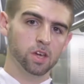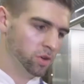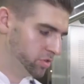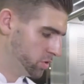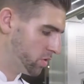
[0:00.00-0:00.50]

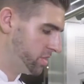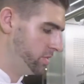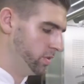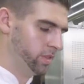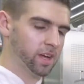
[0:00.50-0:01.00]
Not too
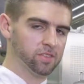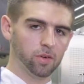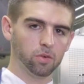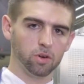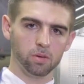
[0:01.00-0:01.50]
aggressive on there because
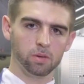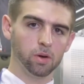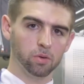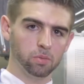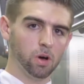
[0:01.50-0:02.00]

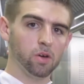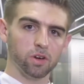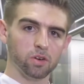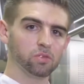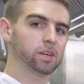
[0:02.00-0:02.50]
it will
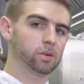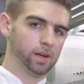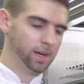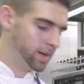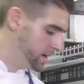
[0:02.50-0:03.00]
overcook really quickly